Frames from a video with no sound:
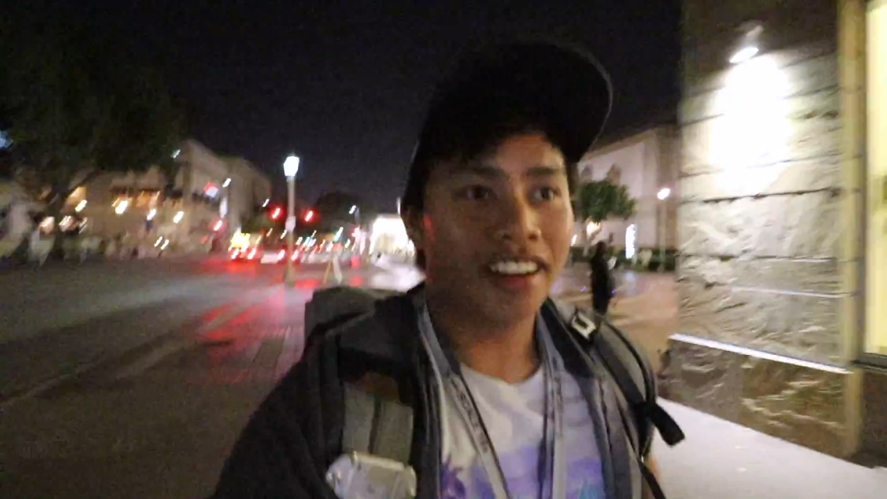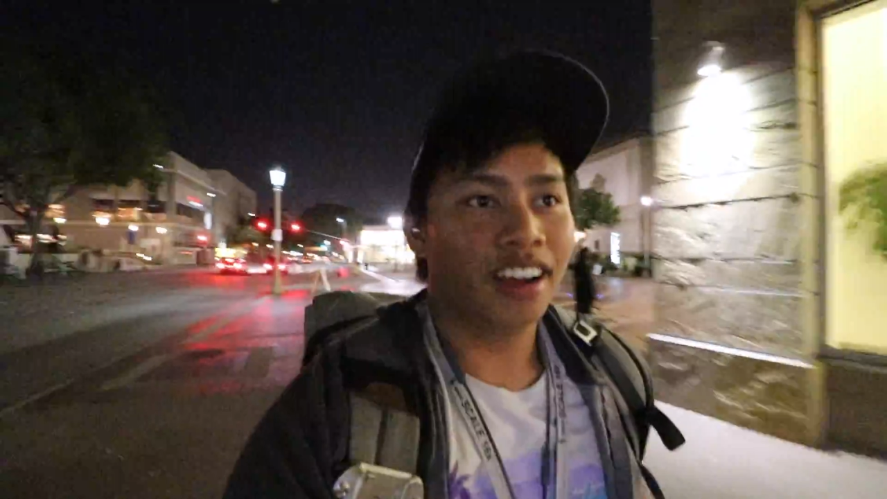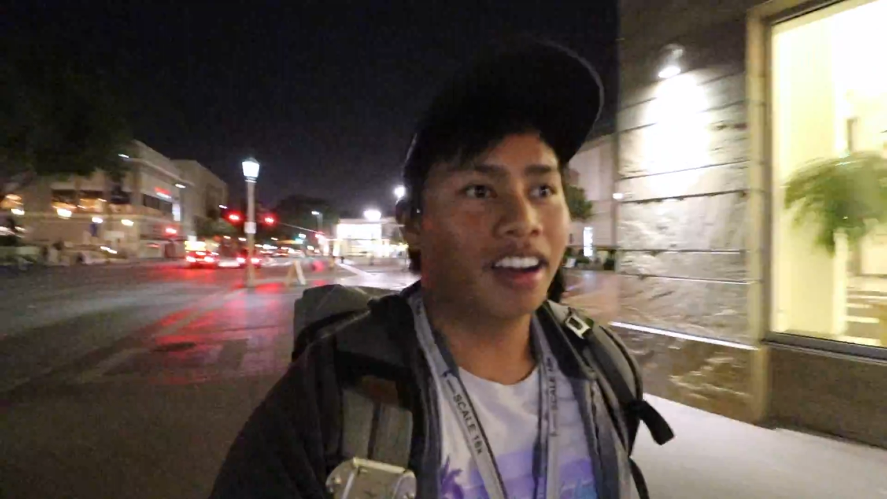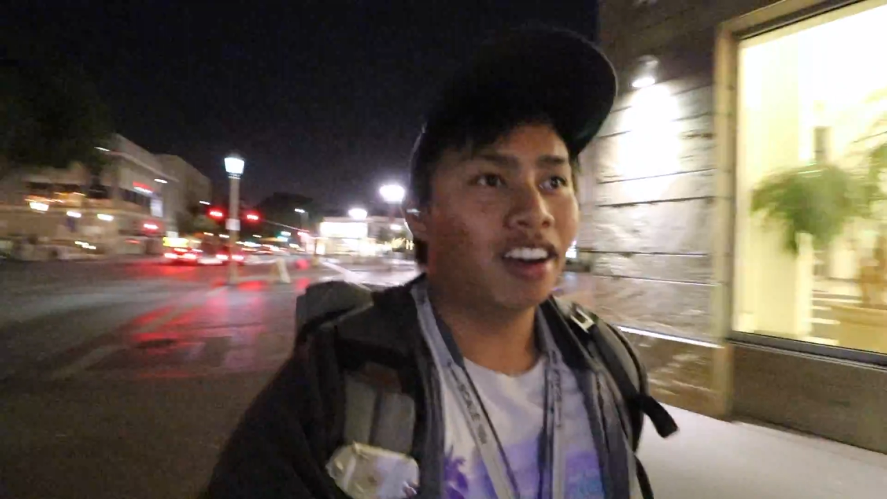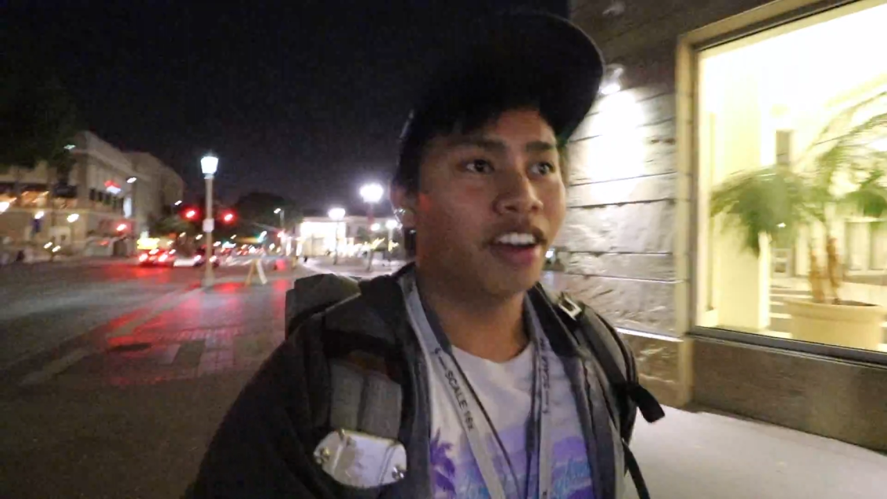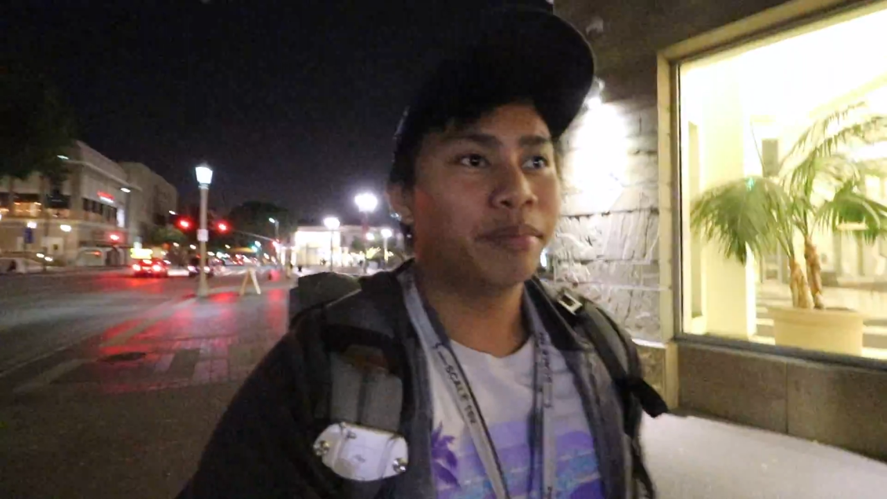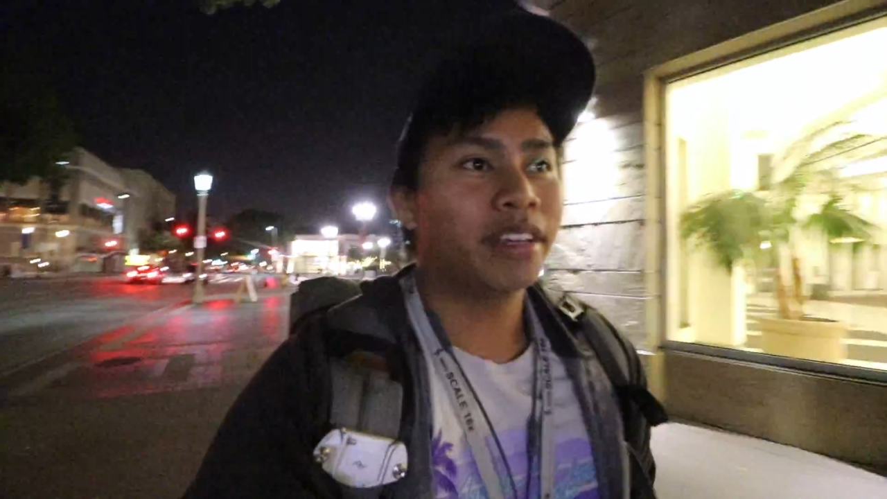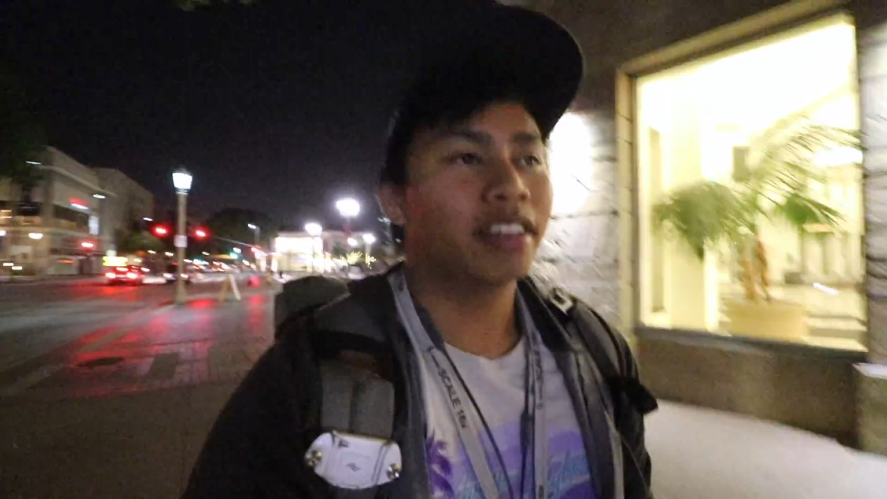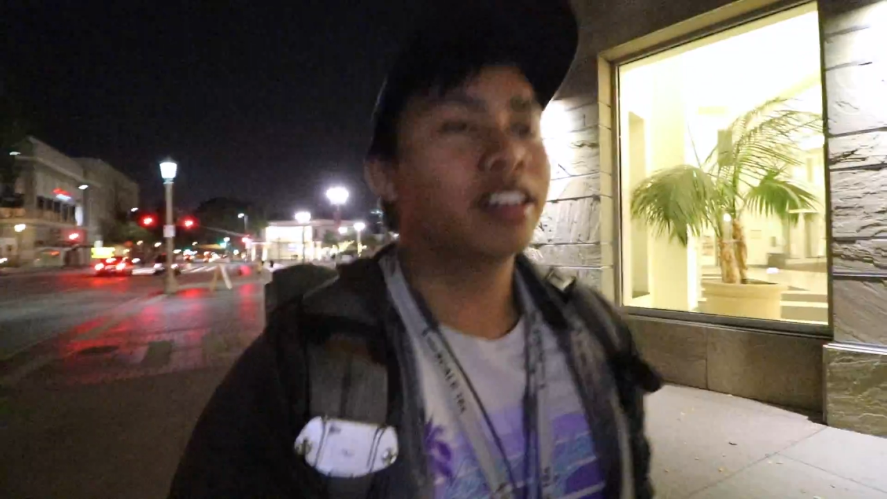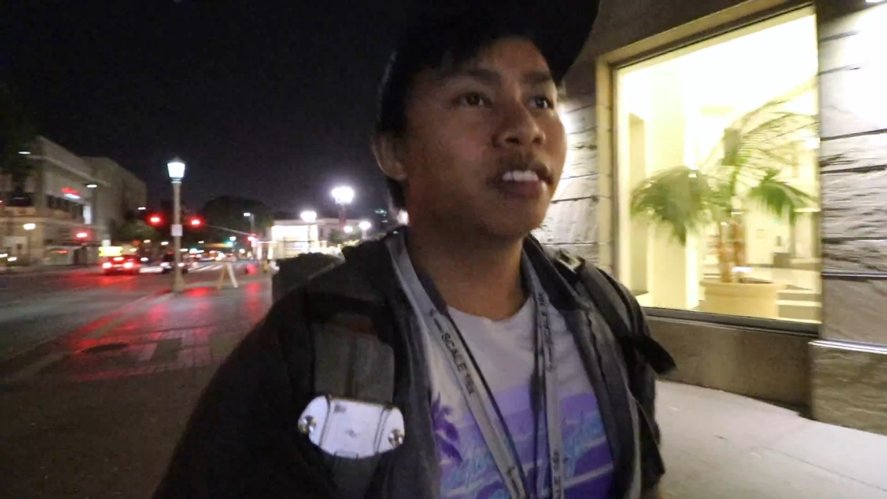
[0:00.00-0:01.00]
on
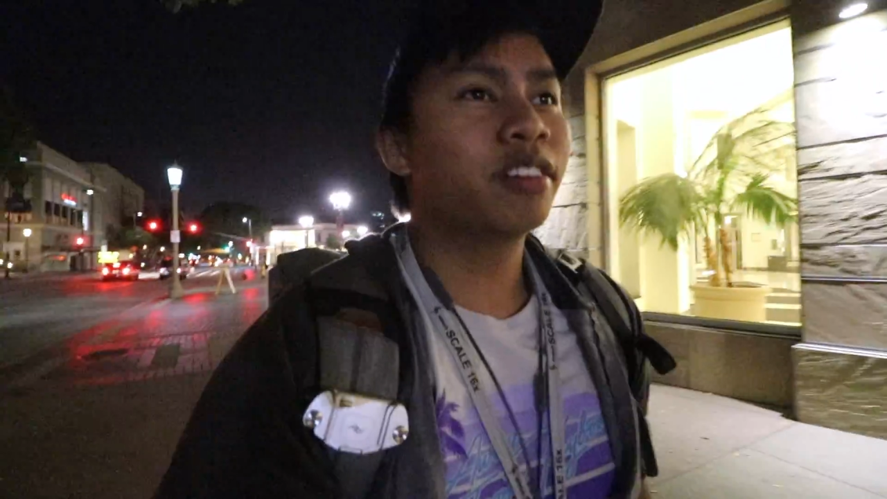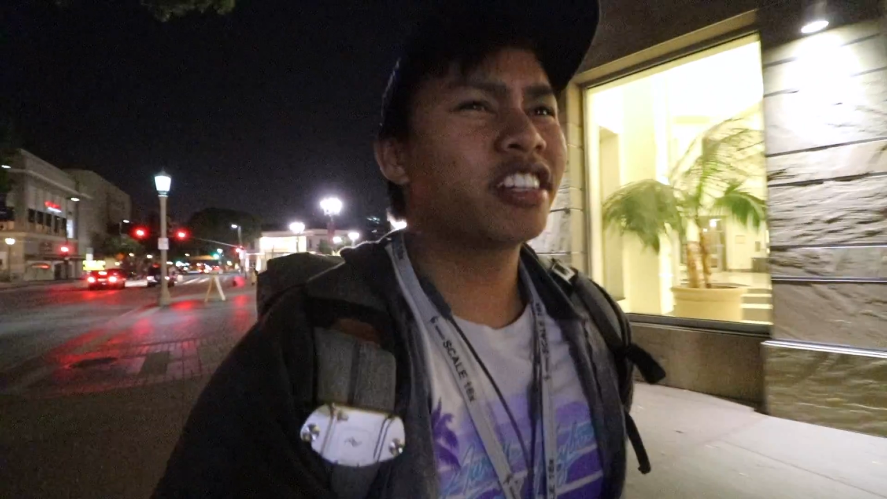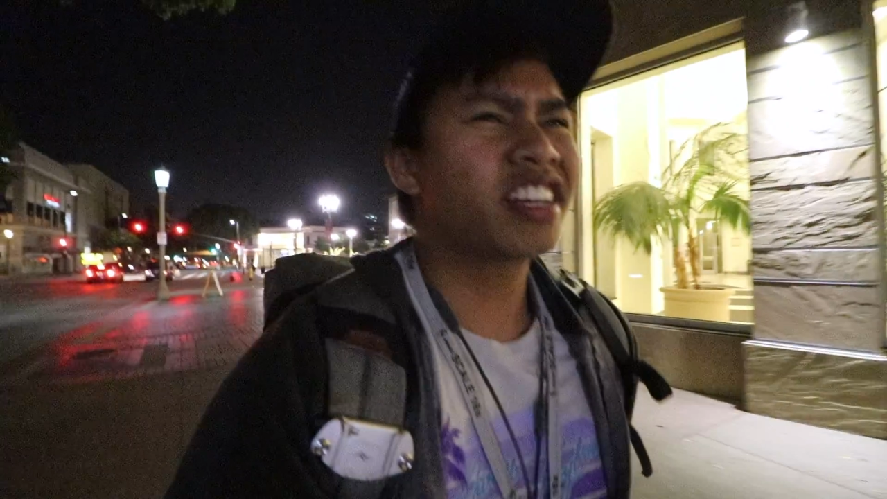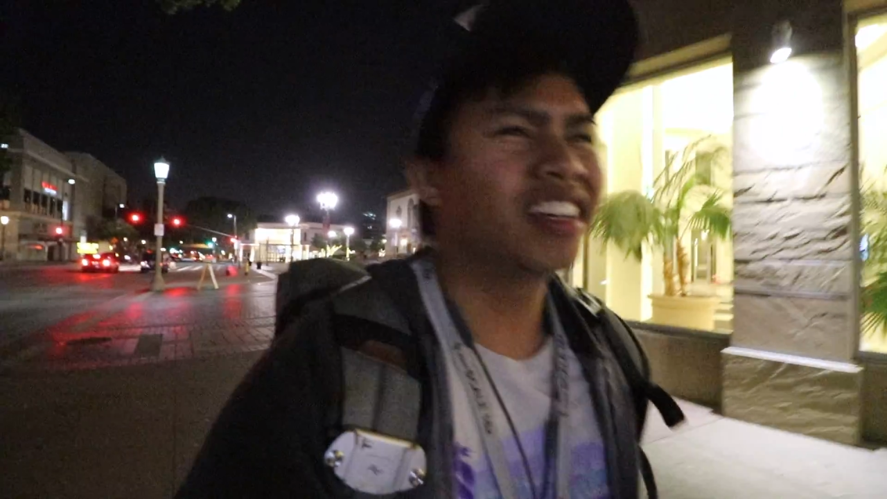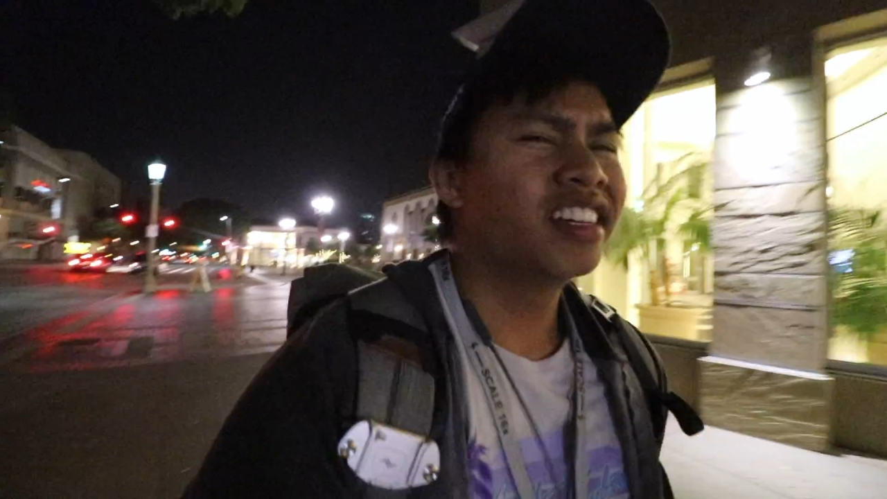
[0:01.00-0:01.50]
me, which